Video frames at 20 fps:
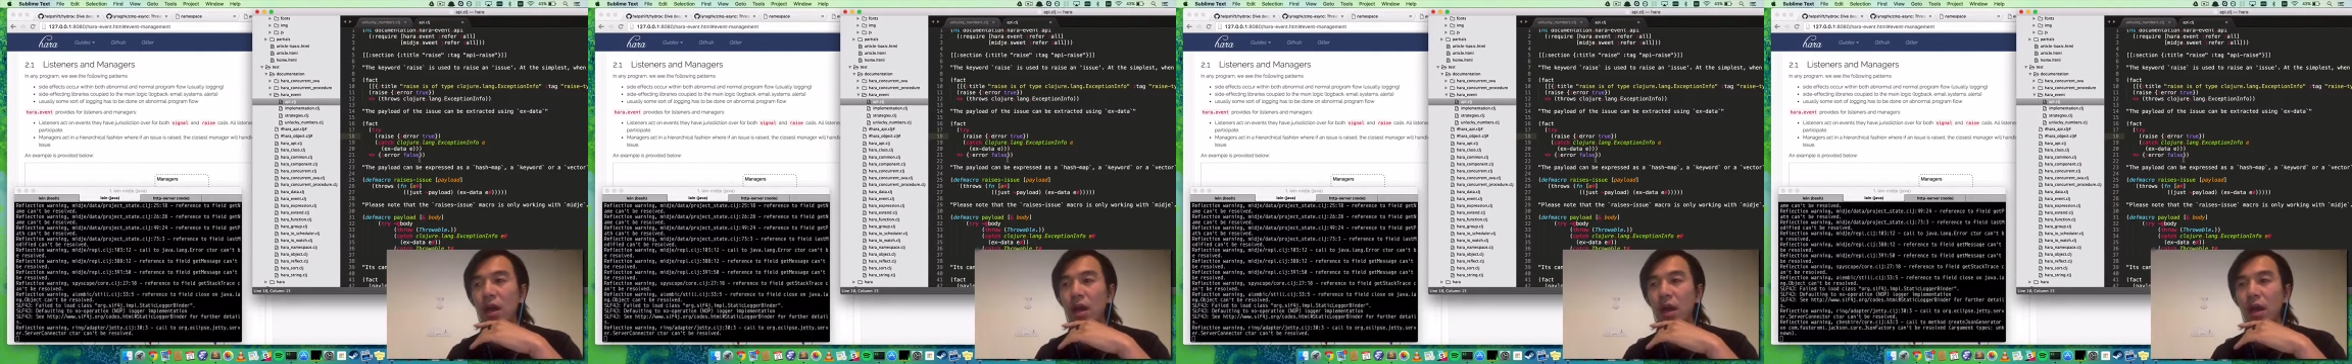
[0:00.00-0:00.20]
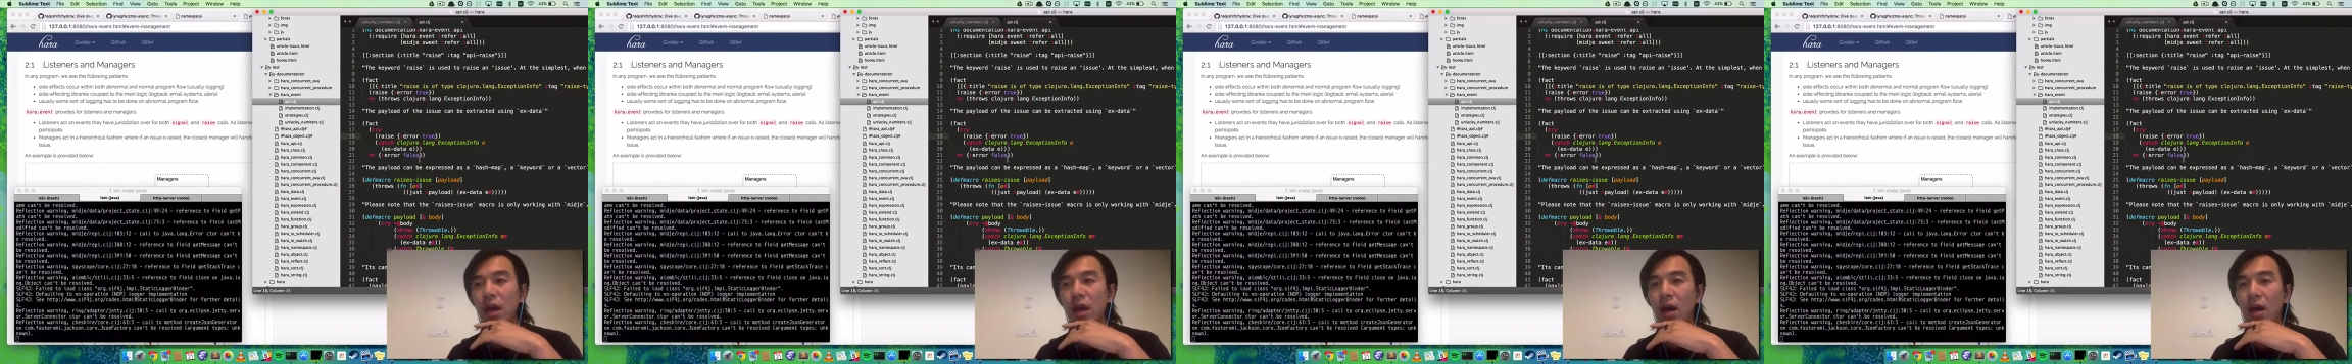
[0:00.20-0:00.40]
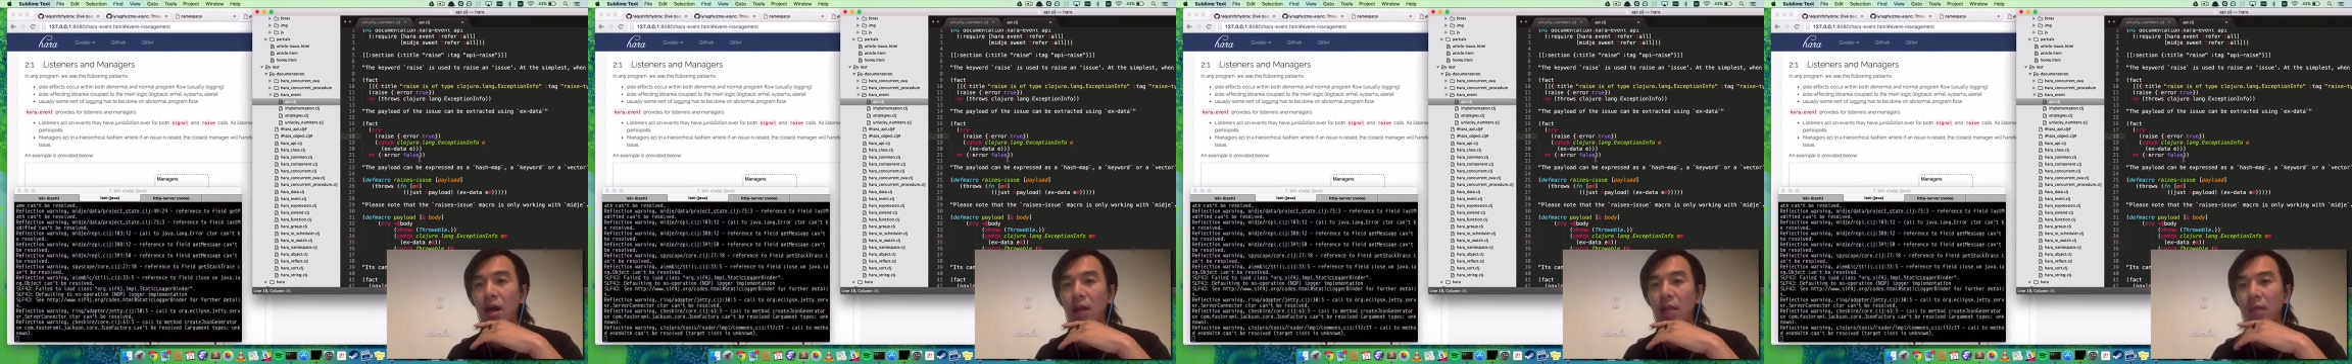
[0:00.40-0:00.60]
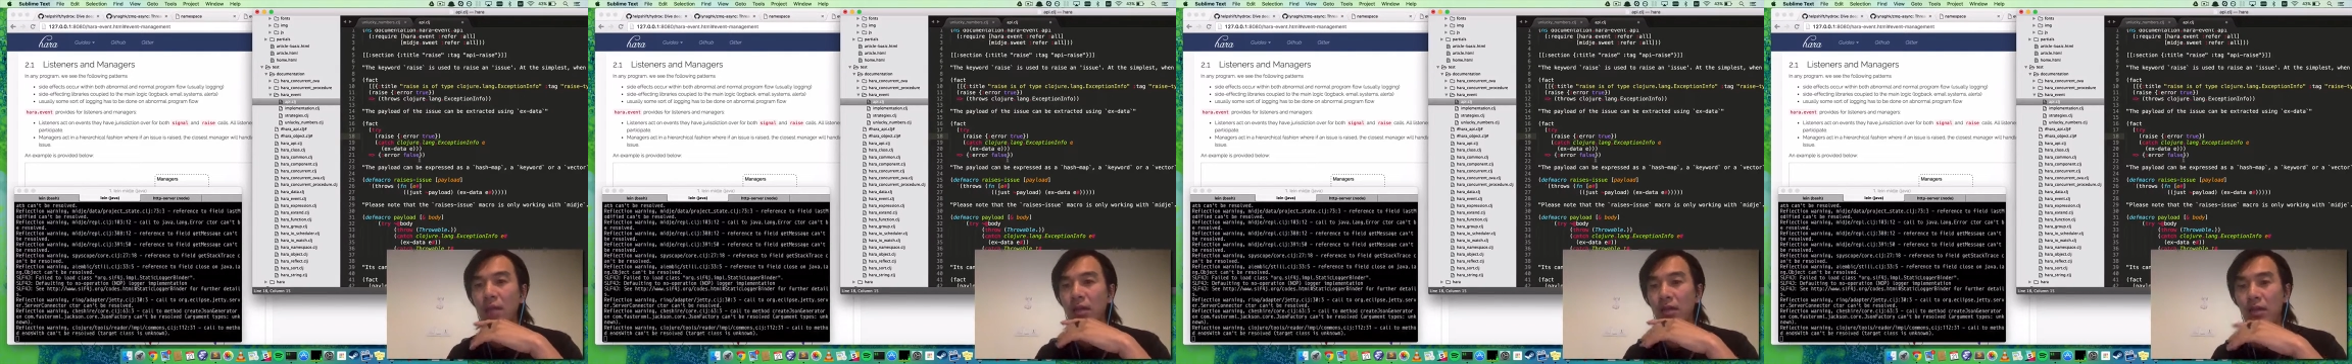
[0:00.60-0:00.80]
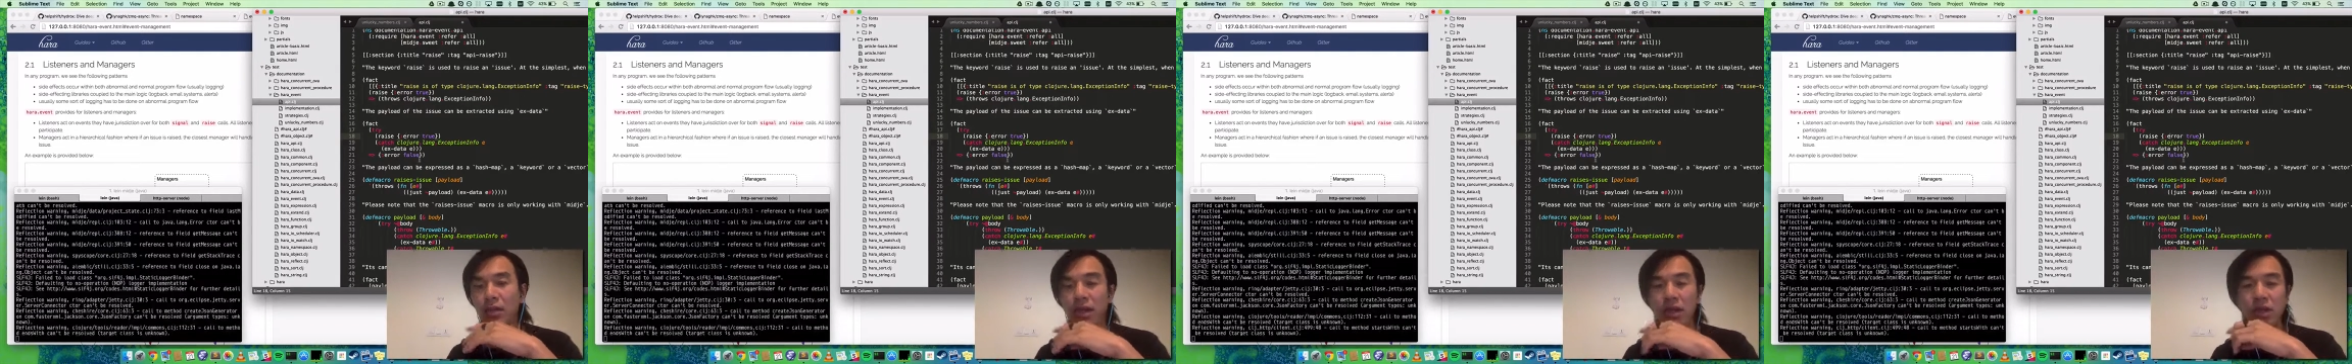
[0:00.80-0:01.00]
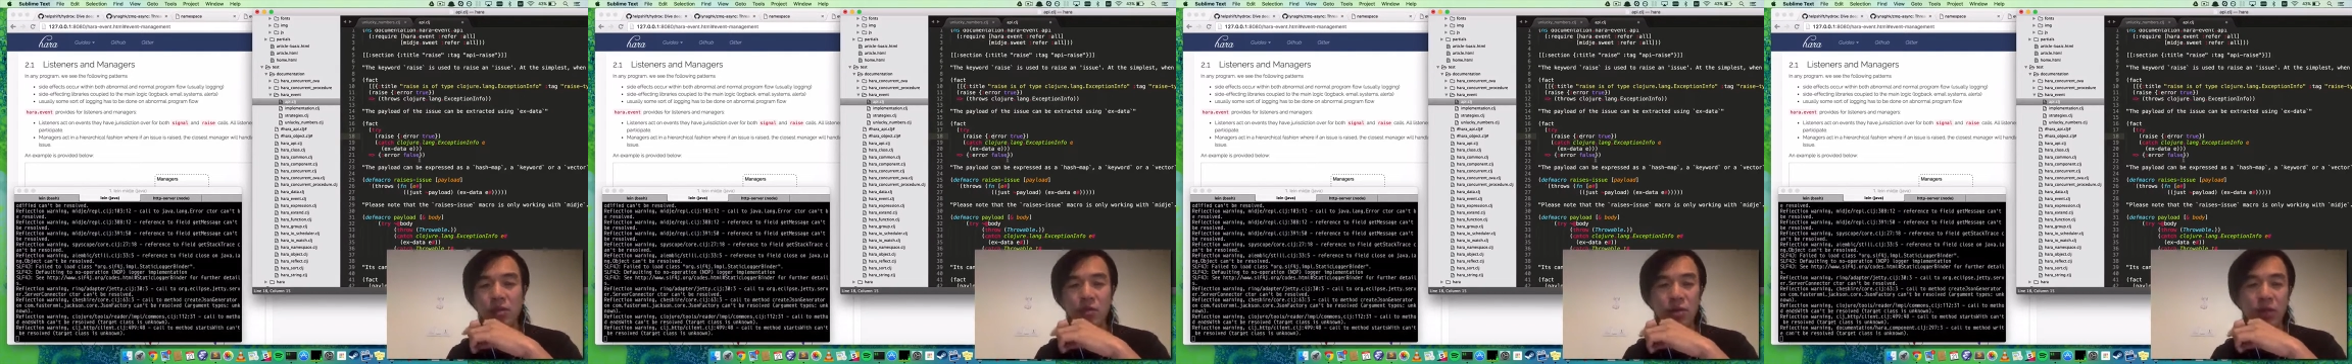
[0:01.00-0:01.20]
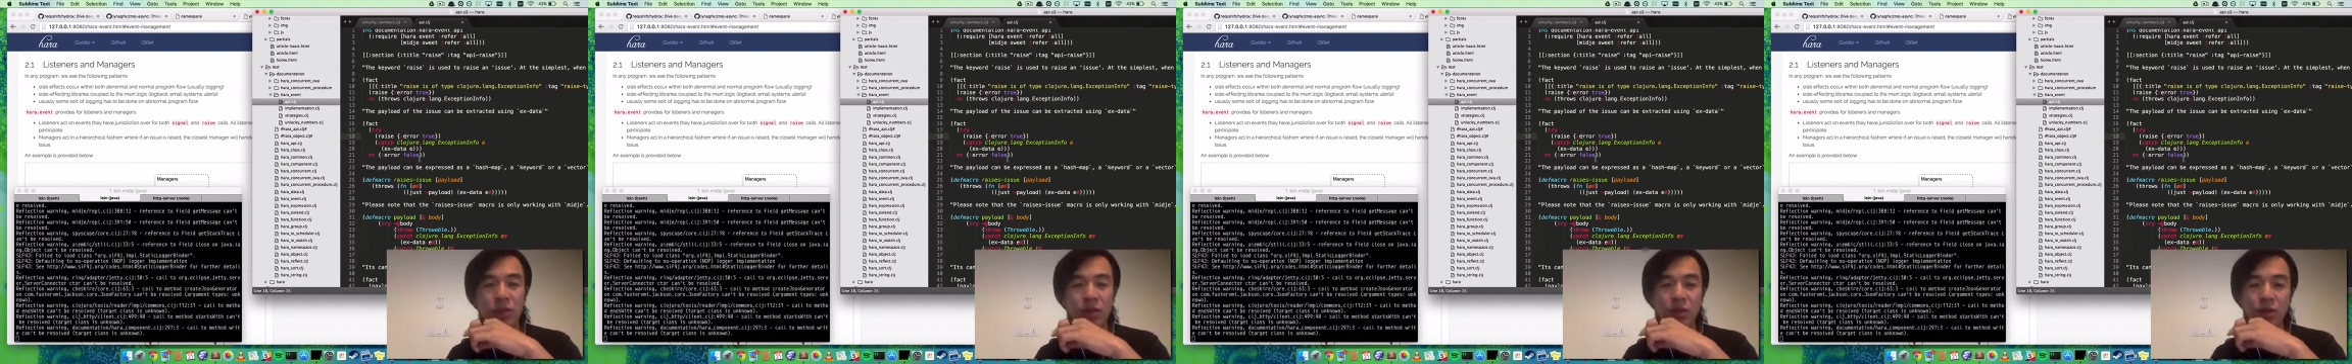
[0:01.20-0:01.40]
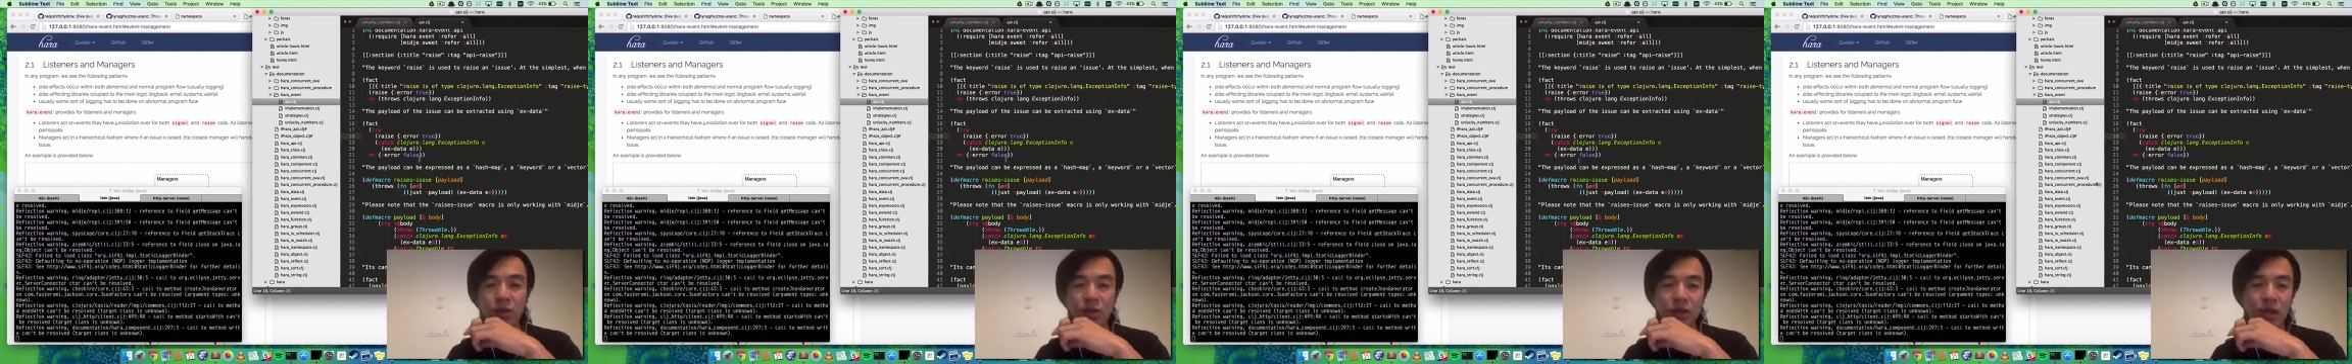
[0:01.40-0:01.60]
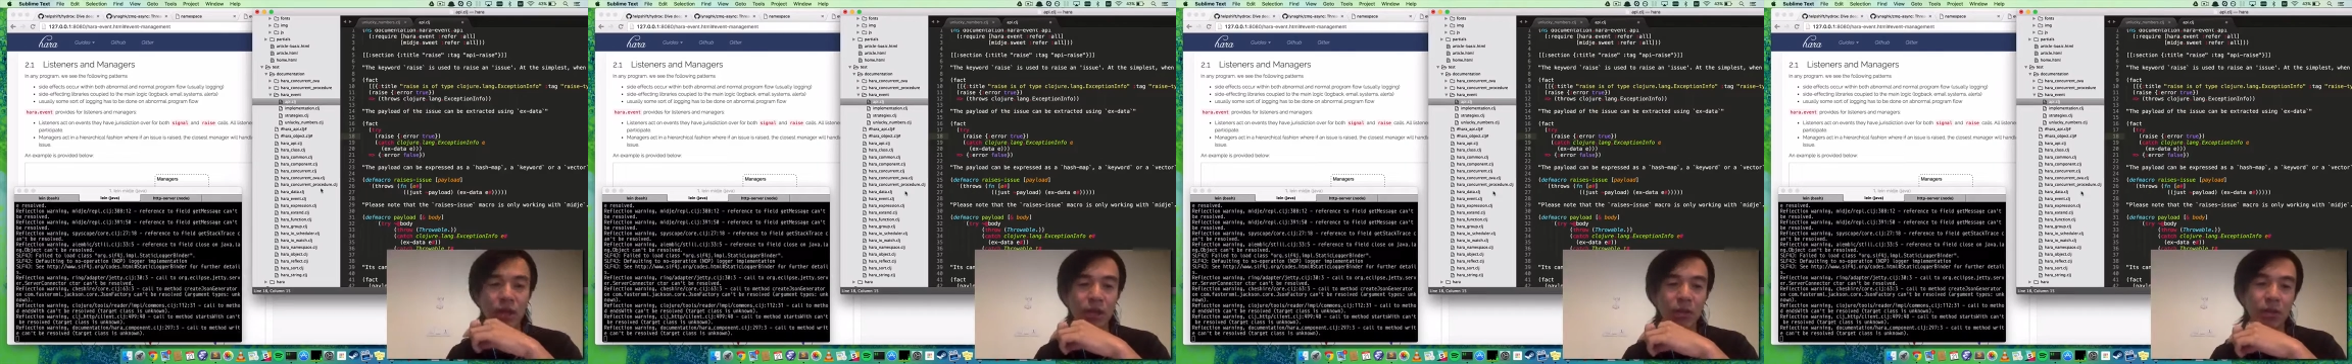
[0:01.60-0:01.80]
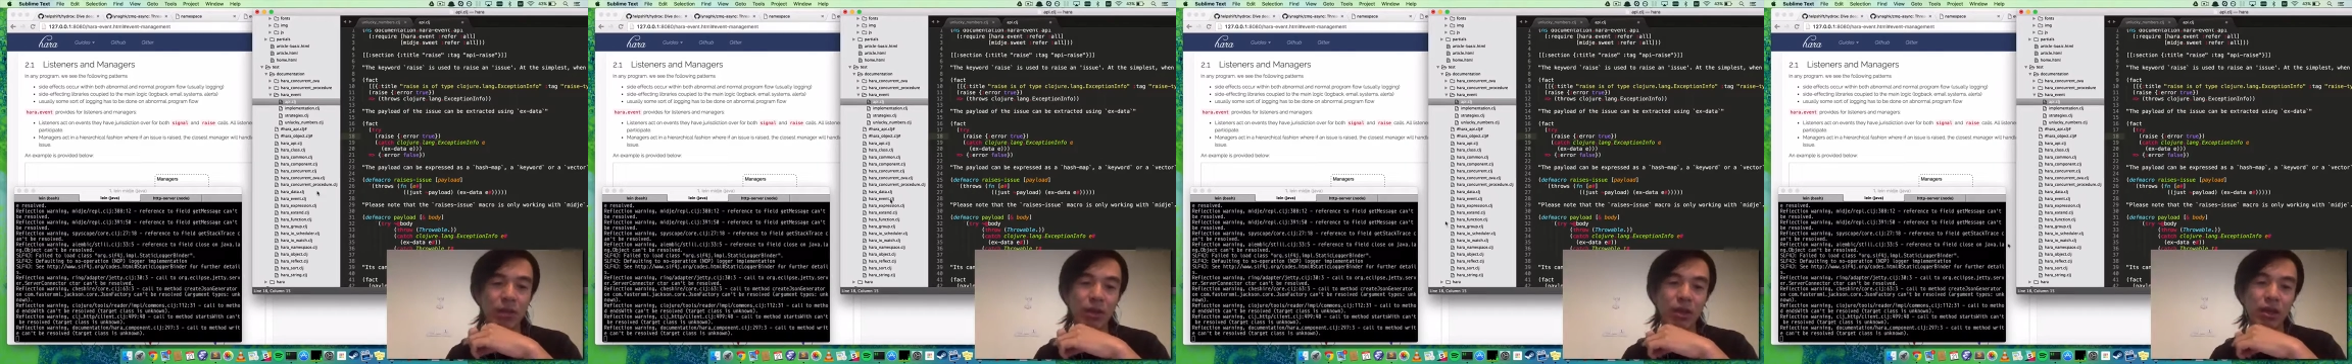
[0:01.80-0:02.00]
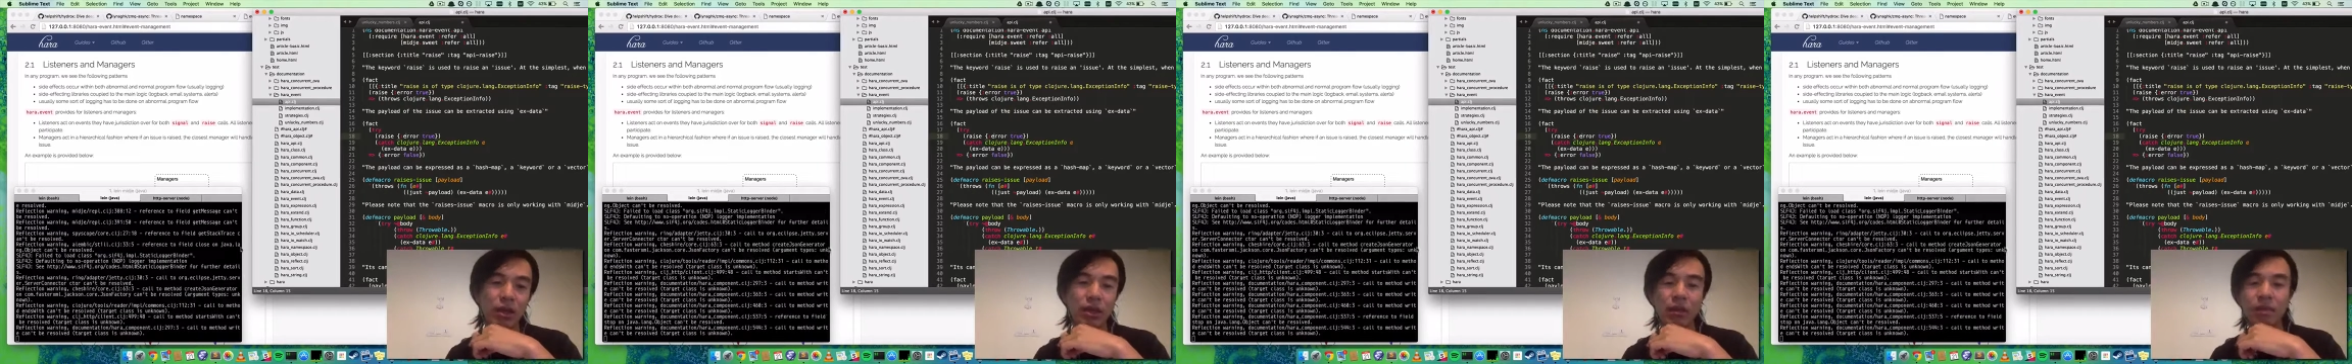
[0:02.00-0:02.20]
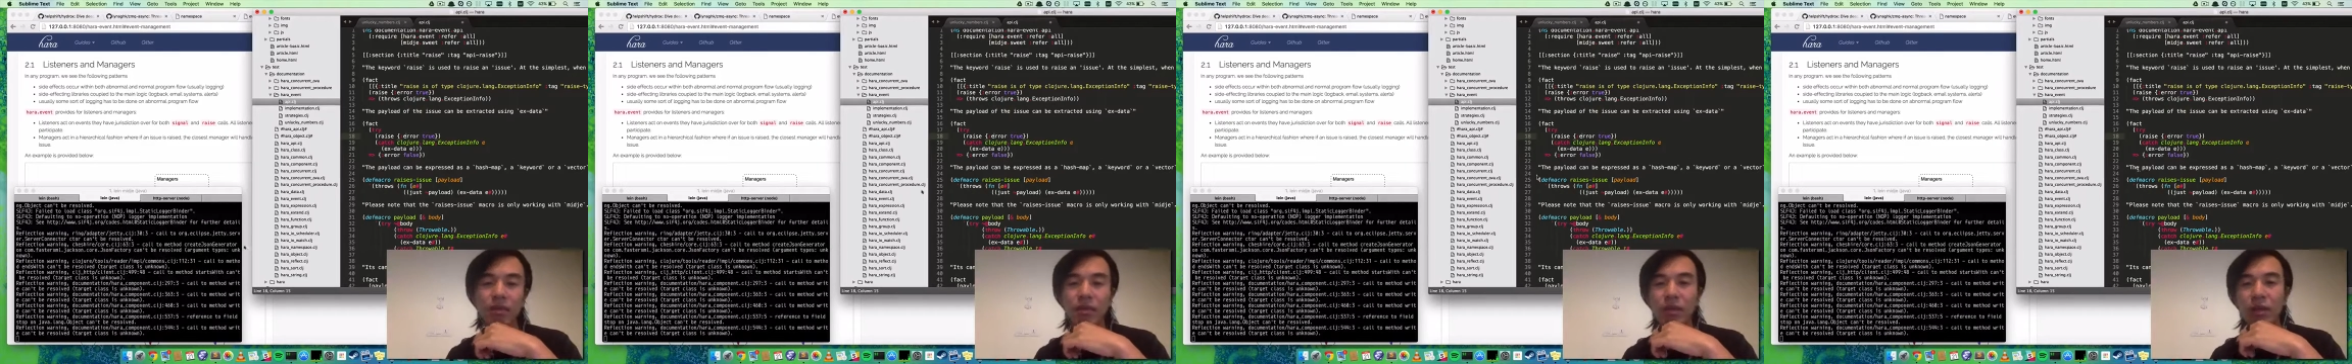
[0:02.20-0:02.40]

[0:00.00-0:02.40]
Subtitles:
the test runner would tell me